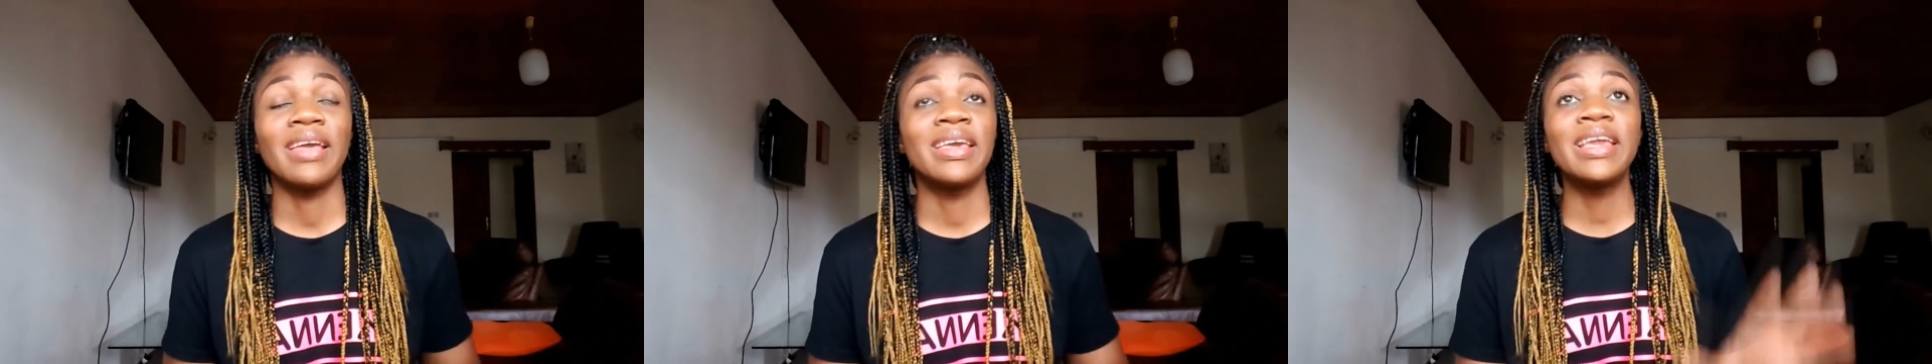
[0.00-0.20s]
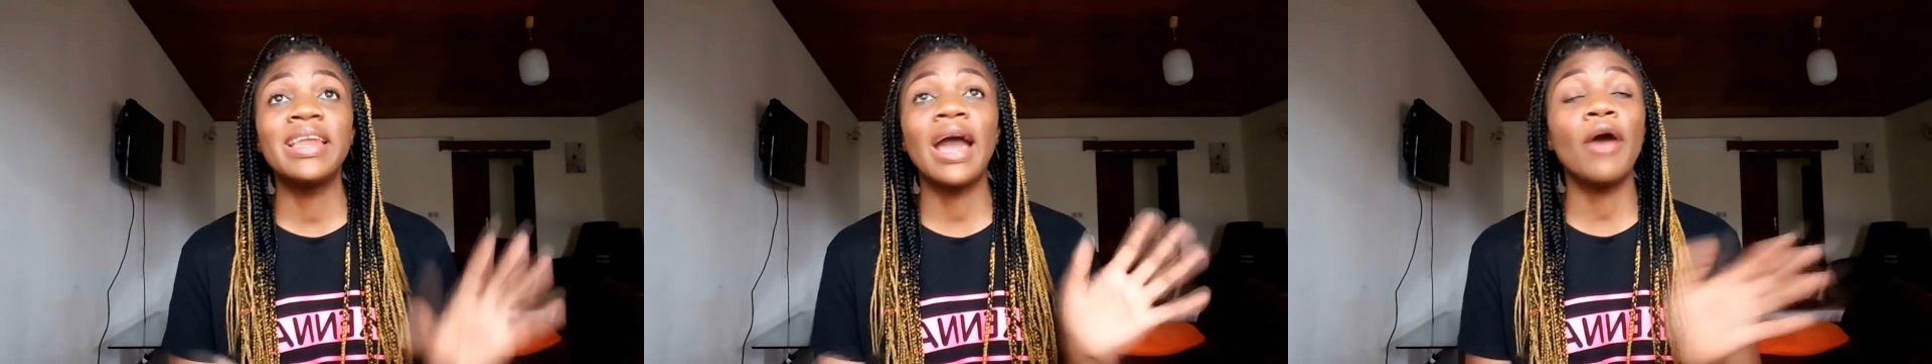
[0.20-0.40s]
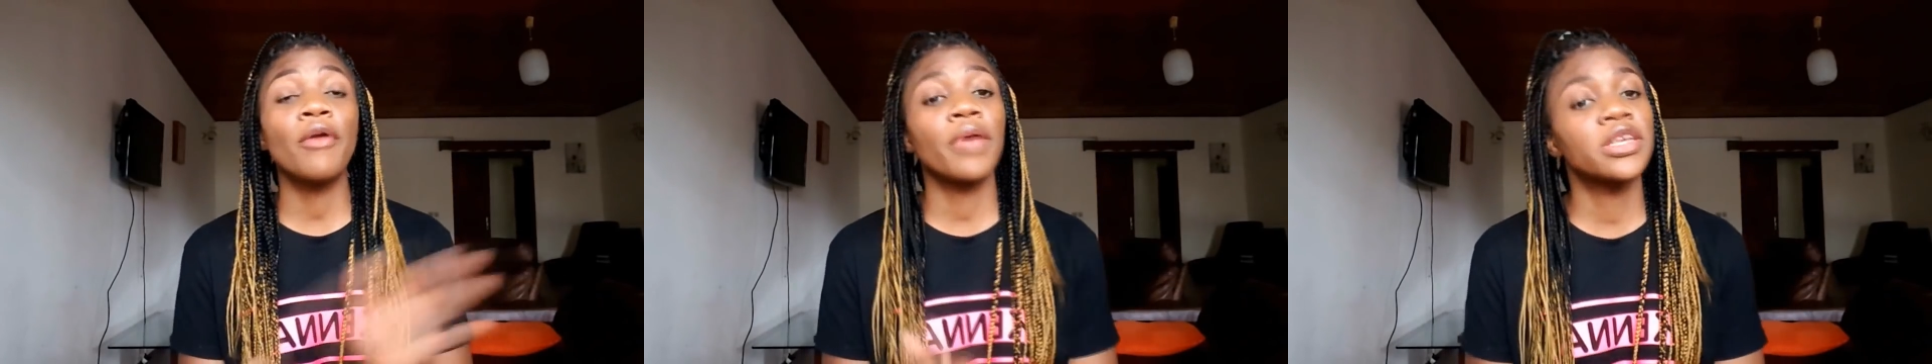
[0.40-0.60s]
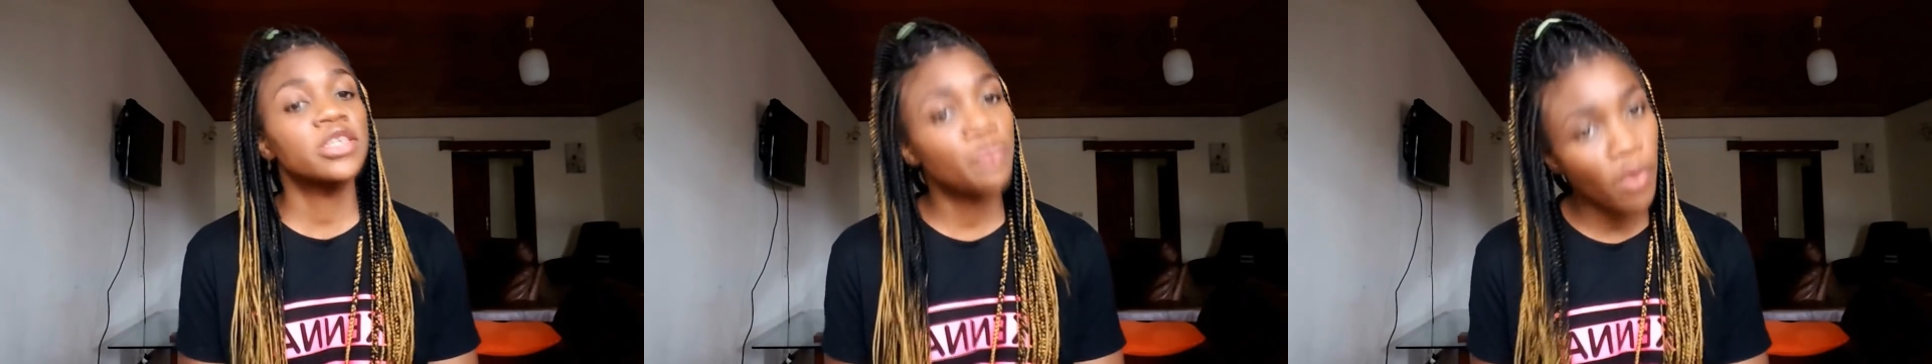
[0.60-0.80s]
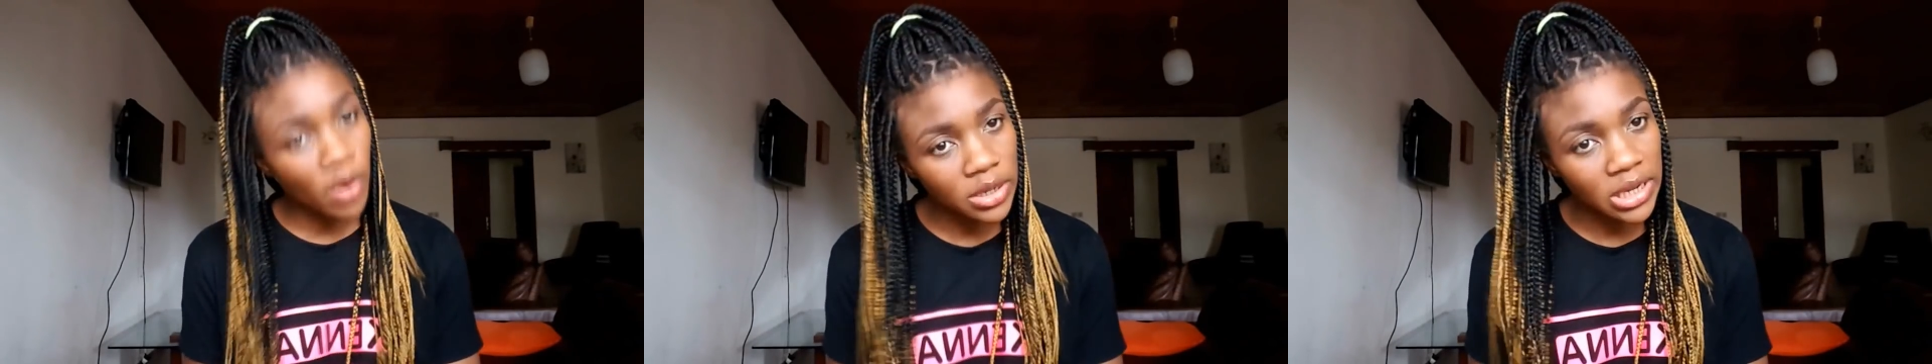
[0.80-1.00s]
He now
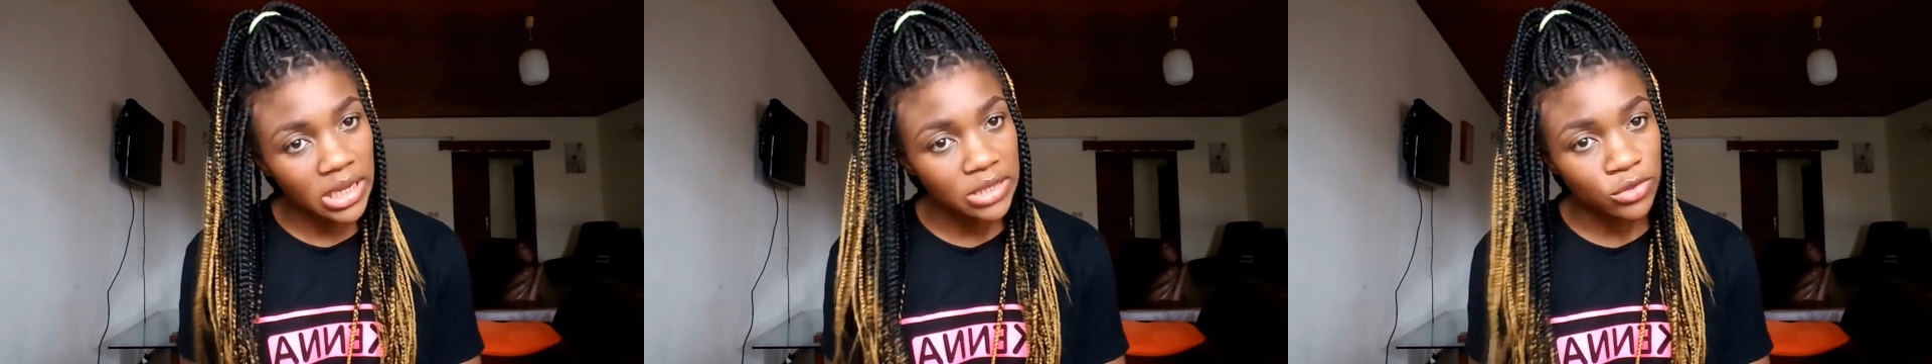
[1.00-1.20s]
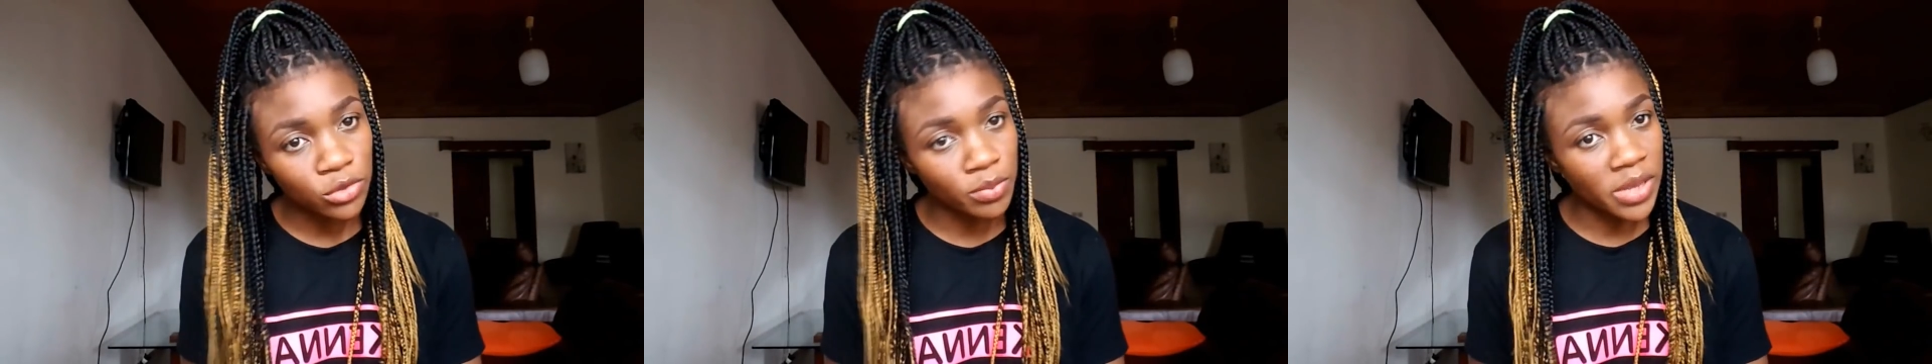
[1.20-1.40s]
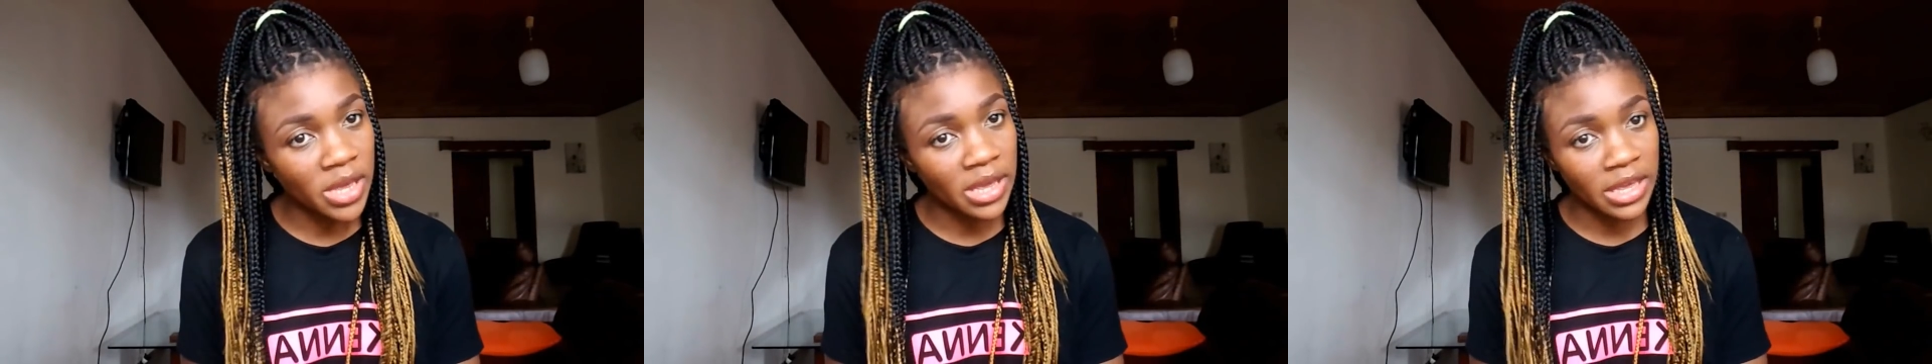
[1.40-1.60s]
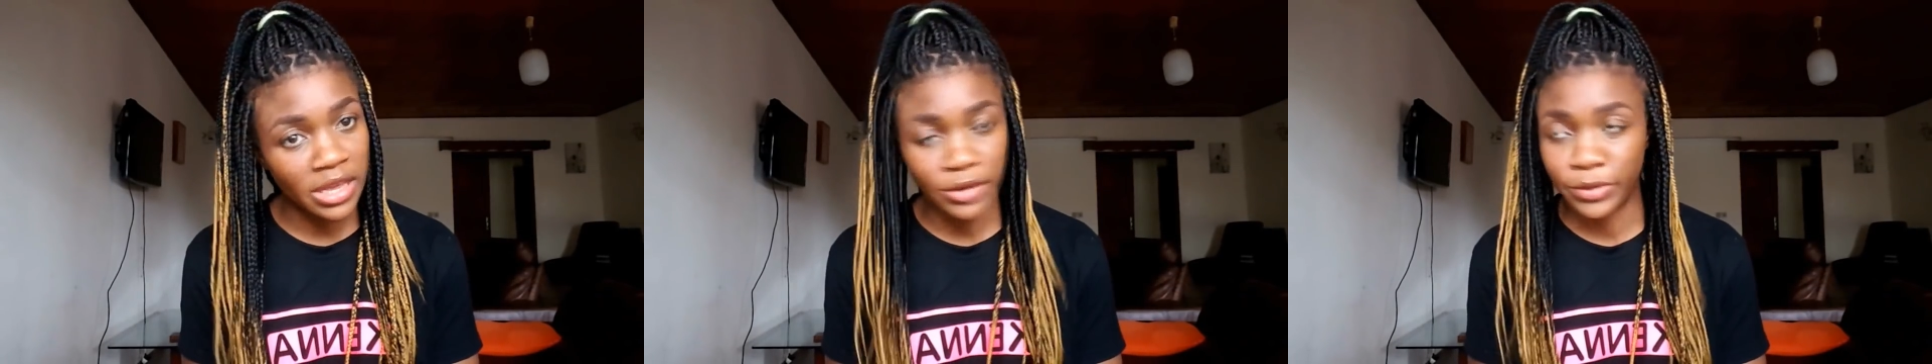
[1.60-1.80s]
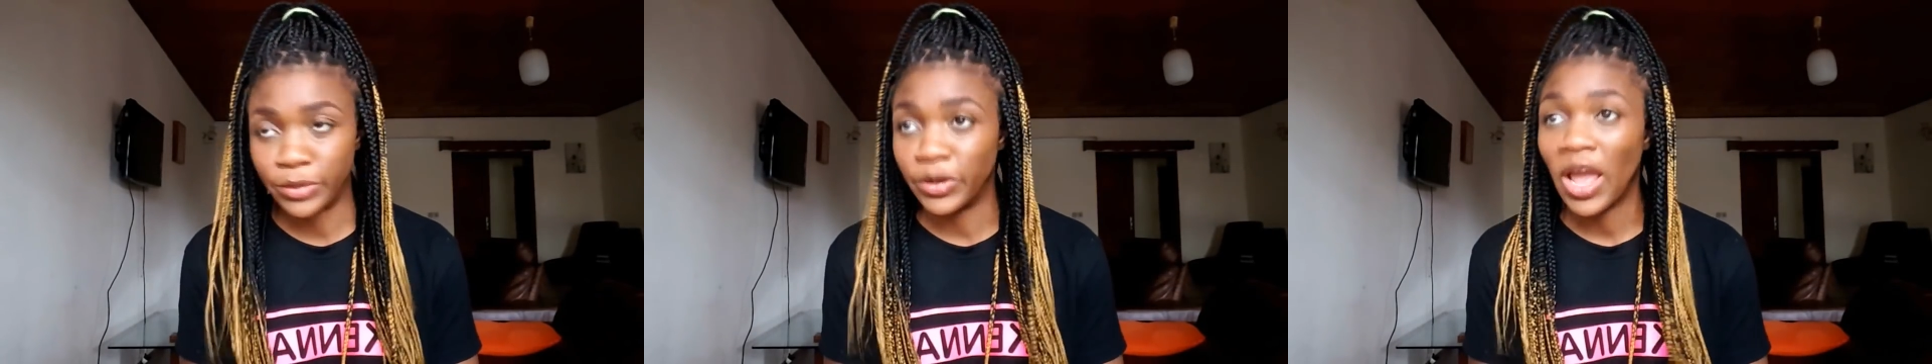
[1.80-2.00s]
responded to me
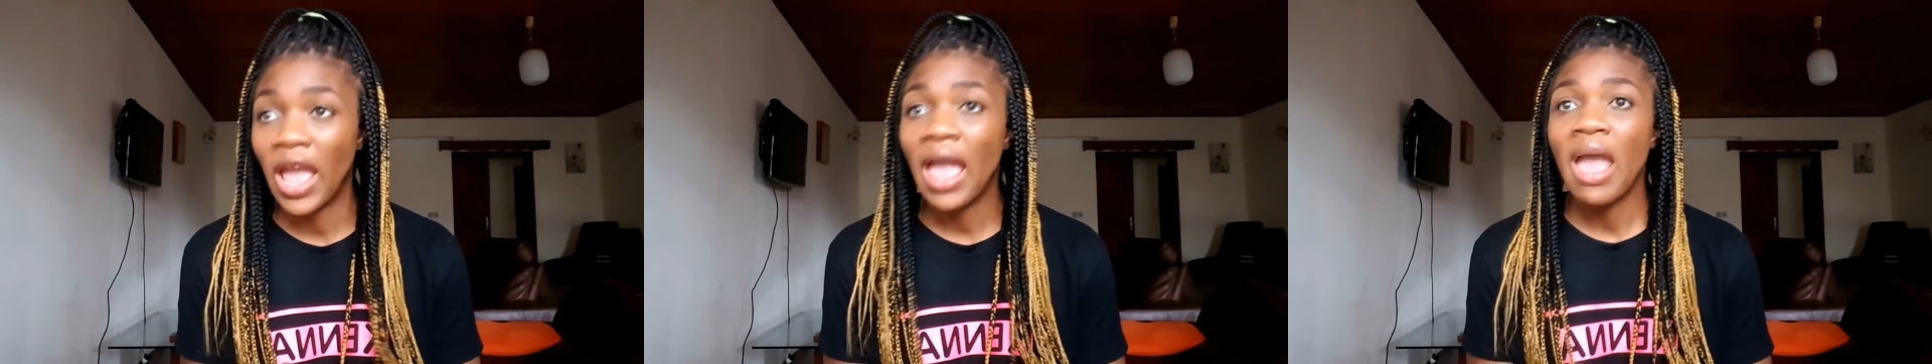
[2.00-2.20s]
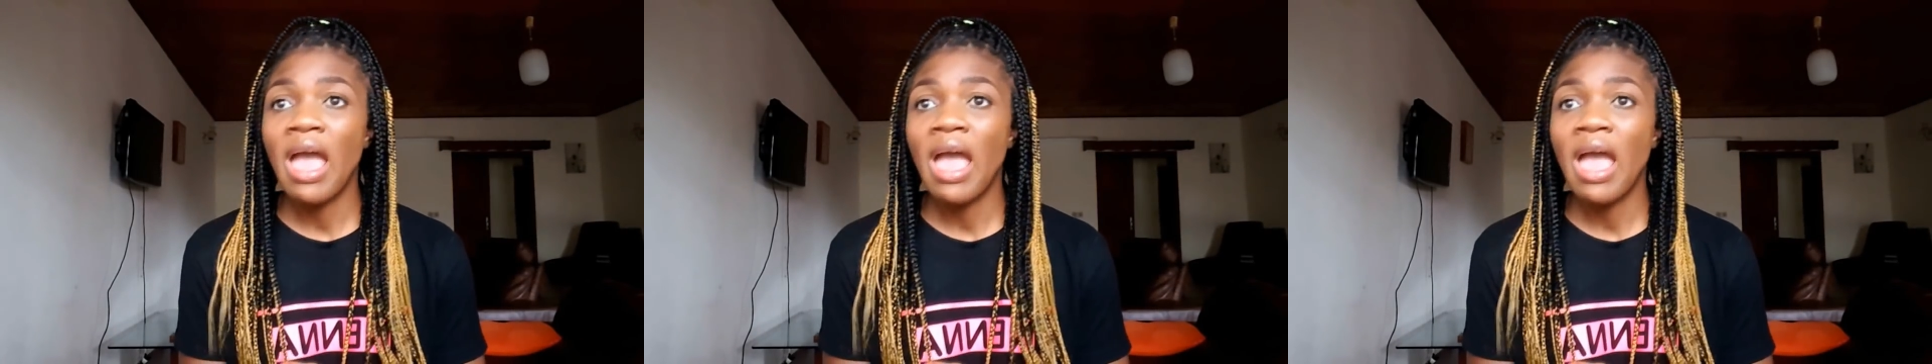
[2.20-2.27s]
again.